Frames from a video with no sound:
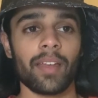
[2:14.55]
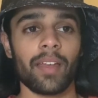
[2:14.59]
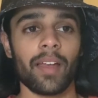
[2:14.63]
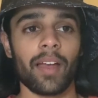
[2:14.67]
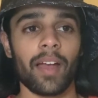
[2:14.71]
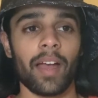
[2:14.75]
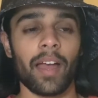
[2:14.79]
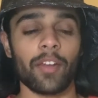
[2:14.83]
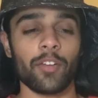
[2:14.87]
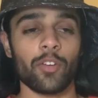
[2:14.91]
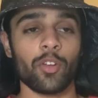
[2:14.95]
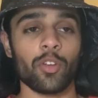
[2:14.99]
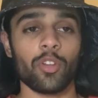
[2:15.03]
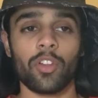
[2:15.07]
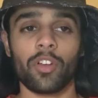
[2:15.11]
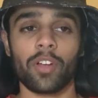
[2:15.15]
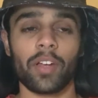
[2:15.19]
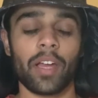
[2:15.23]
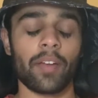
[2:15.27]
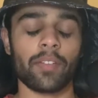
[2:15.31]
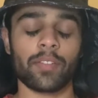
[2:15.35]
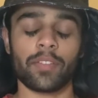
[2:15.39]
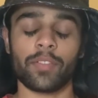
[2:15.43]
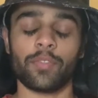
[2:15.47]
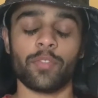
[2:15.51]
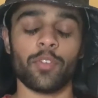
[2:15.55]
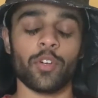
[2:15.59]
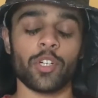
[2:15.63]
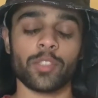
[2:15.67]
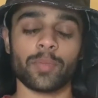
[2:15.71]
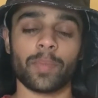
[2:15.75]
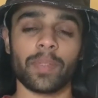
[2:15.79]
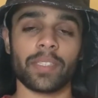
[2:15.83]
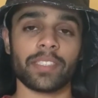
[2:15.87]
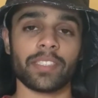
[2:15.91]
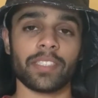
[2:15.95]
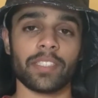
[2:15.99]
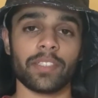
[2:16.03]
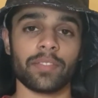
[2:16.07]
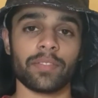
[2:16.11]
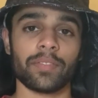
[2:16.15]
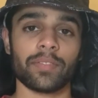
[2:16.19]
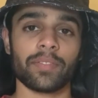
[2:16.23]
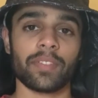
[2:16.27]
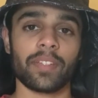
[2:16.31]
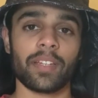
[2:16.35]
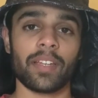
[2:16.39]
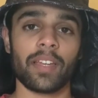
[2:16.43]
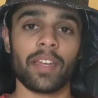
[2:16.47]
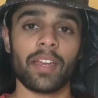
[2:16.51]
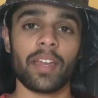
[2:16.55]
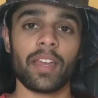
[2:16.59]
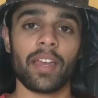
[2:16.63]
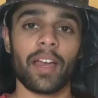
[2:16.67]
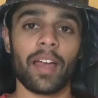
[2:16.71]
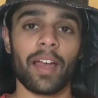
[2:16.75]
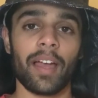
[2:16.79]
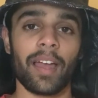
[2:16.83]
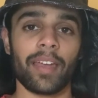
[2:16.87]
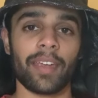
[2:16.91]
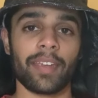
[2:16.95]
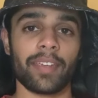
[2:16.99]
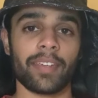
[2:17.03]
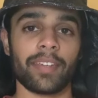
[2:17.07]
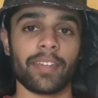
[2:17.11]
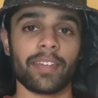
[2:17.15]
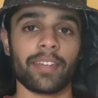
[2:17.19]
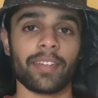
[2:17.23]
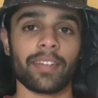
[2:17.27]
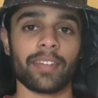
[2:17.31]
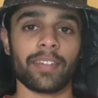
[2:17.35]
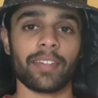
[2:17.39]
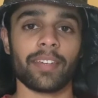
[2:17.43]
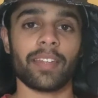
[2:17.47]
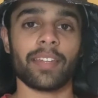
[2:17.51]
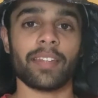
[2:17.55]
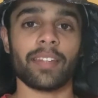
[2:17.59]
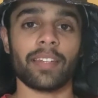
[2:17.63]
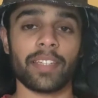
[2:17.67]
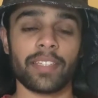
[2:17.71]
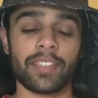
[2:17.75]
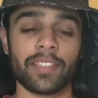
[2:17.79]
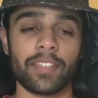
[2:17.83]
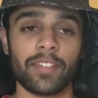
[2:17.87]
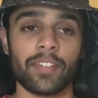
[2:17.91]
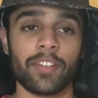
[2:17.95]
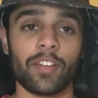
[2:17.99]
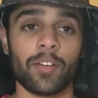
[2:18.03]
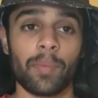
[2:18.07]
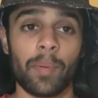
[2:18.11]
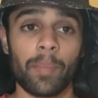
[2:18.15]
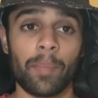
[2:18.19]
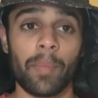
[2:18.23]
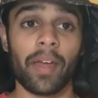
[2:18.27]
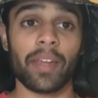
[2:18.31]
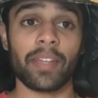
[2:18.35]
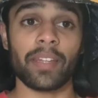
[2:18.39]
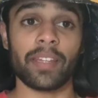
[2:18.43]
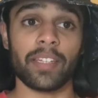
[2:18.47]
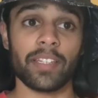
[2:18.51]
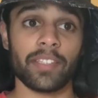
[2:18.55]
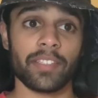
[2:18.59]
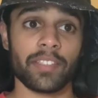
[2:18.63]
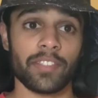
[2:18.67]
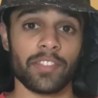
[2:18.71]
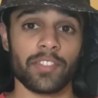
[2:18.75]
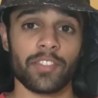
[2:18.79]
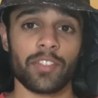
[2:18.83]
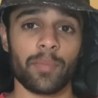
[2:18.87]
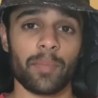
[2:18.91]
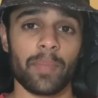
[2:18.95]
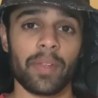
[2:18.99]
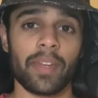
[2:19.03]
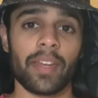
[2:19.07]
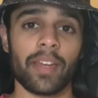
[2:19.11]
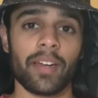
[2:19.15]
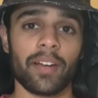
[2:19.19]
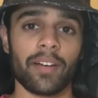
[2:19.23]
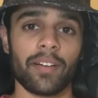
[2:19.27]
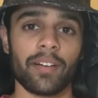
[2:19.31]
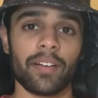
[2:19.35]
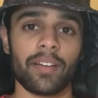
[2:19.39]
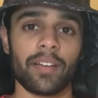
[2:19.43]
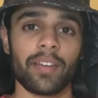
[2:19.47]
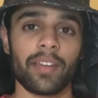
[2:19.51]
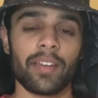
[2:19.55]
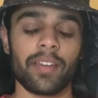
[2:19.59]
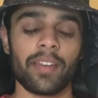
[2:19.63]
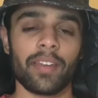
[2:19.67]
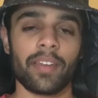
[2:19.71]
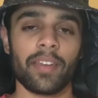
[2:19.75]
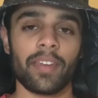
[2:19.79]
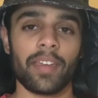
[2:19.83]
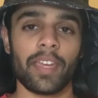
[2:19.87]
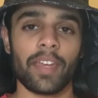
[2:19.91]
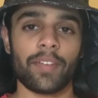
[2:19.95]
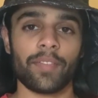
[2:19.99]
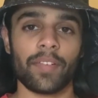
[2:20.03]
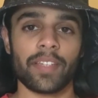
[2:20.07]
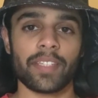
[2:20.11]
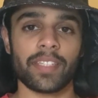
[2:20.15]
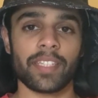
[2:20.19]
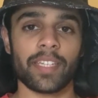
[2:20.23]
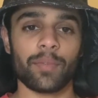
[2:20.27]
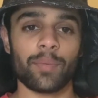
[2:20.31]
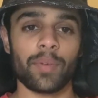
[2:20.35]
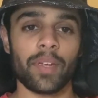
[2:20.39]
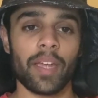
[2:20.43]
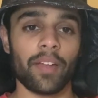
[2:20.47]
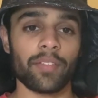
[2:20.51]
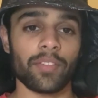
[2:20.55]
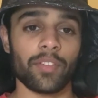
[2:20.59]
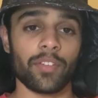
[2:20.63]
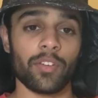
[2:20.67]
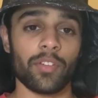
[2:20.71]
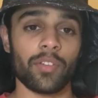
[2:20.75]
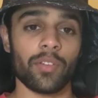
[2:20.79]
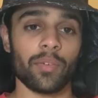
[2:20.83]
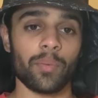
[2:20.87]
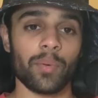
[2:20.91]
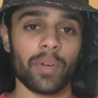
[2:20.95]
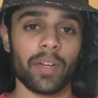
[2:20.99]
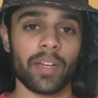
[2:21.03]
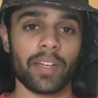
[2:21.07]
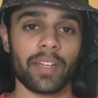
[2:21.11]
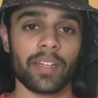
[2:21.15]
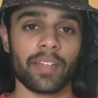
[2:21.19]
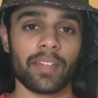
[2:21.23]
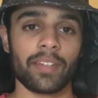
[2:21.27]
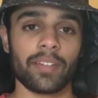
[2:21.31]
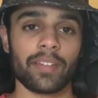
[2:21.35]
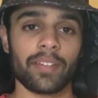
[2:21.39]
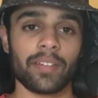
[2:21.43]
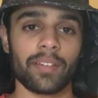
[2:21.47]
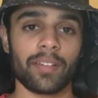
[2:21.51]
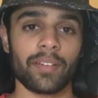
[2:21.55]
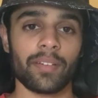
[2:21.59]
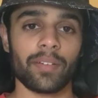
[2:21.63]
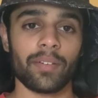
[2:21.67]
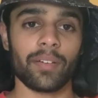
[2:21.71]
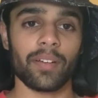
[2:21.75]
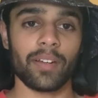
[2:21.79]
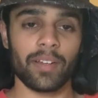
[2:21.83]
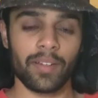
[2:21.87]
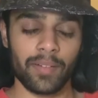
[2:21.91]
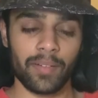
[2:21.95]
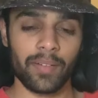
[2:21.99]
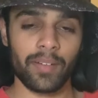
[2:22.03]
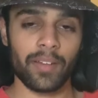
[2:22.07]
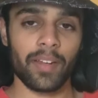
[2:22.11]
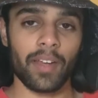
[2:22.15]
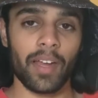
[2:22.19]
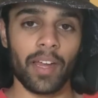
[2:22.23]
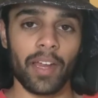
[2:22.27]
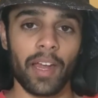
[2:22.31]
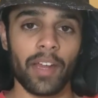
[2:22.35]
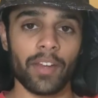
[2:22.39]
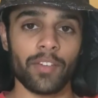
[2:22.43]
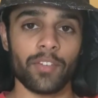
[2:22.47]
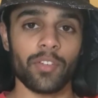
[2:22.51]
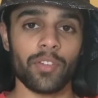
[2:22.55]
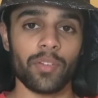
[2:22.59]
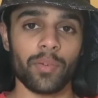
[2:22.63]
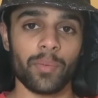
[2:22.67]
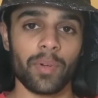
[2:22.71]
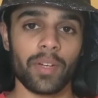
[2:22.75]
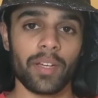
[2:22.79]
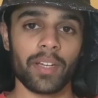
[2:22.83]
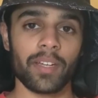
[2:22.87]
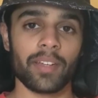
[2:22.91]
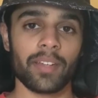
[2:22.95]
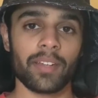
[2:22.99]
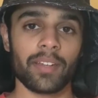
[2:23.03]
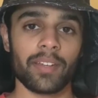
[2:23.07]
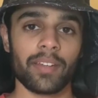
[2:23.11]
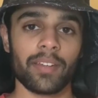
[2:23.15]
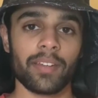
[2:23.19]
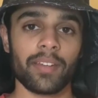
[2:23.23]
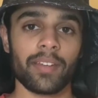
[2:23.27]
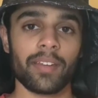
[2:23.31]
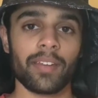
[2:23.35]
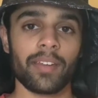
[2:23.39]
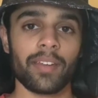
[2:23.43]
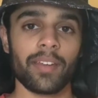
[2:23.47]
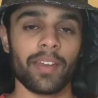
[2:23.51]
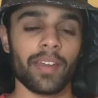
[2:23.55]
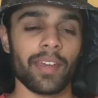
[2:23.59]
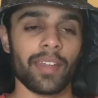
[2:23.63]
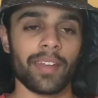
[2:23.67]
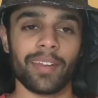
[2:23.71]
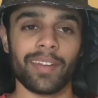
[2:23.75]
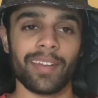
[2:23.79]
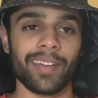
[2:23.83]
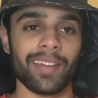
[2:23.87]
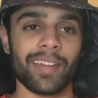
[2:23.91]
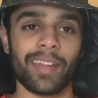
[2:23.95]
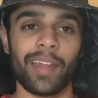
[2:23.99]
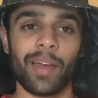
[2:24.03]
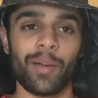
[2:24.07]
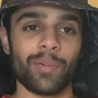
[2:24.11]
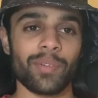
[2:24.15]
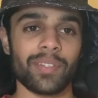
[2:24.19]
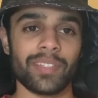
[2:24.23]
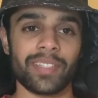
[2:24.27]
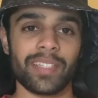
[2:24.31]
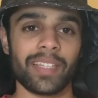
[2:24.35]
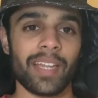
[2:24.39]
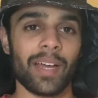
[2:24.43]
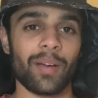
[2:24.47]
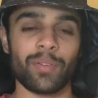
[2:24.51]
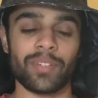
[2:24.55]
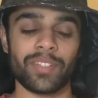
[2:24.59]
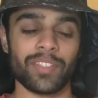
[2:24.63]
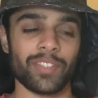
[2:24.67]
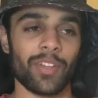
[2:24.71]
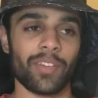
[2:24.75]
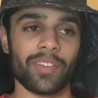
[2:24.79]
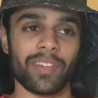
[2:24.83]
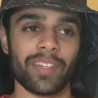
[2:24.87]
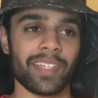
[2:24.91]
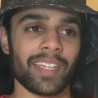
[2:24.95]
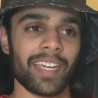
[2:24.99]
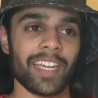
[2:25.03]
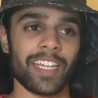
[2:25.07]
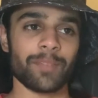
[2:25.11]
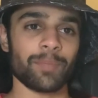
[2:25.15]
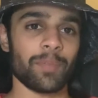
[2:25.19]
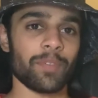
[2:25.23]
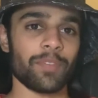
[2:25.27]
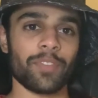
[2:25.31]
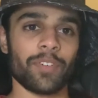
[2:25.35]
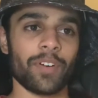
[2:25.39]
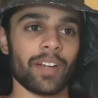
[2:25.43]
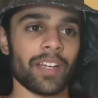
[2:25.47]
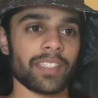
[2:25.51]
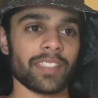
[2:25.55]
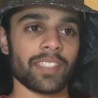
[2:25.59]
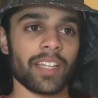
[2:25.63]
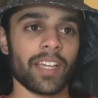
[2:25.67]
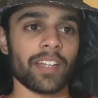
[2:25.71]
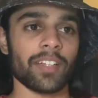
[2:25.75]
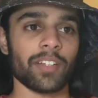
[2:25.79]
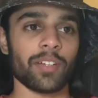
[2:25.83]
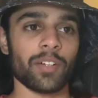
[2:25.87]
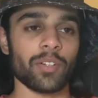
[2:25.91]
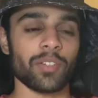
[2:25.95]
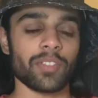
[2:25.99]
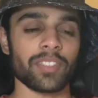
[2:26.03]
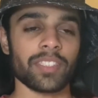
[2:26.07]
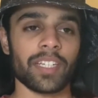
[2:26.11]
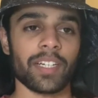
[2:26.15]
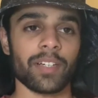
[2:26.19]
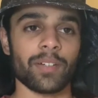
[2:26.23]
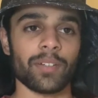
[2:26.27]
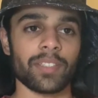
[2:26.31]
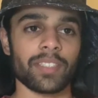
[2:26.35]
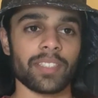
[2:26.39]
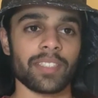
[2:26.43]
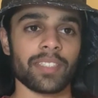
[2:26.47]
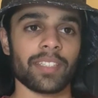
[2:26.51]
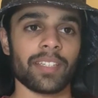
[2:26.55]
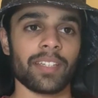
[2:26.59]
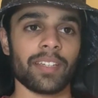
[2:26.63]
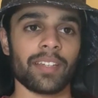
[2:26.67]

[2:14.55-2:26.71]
I no longer have to force myself. I can listen, or my mind listens to me now. If I said we had to do the work, I do the work. And that was not the case before I started cold showers.